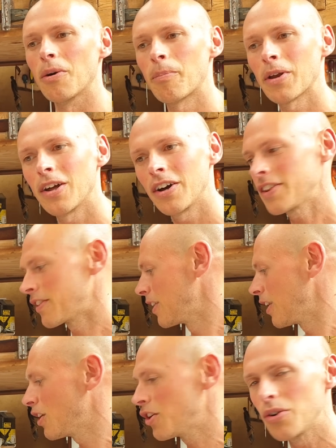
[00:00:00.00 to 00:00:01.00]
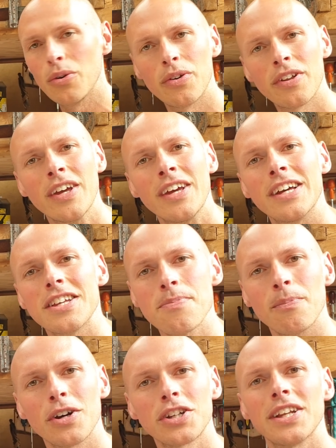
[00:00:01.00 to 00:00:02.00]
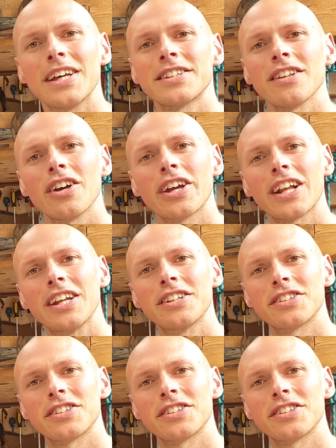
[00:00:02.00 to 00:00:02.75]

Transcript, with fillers: apply the load it's much less likely to